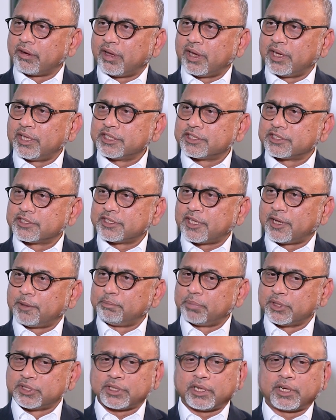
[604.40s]
clients.
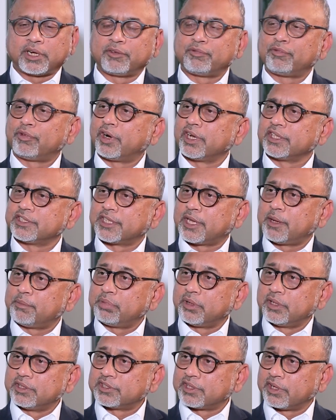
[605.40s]
Pizza Hut, for
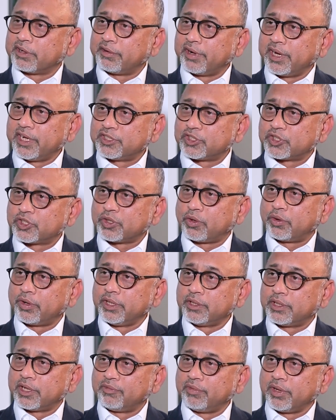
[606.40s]
example, is a great
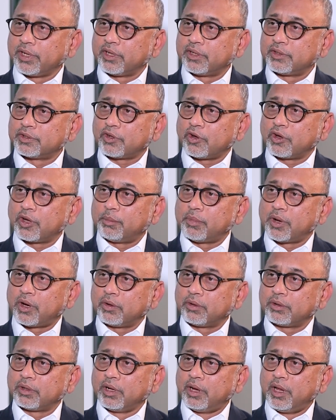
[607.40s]
story that we can talk
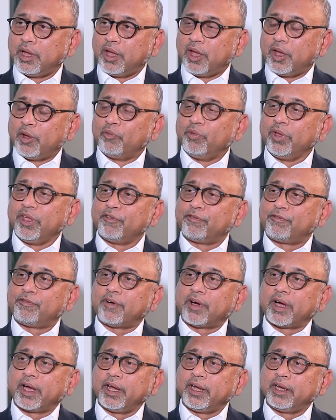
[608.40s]
about. We
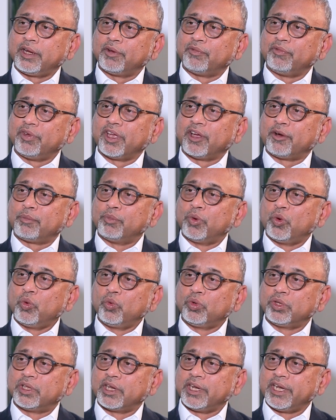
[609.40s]
find we have
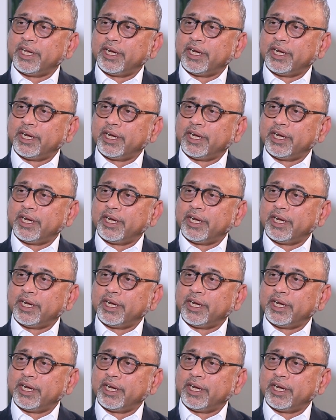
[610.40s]
moved the